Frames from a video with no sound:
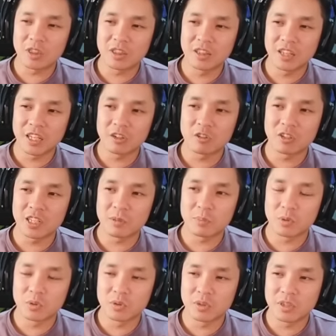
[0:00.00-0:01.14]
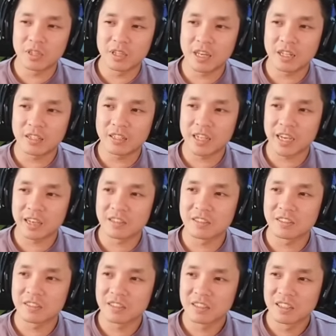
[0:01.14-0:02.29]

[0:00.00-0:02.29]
literally pulled their decks.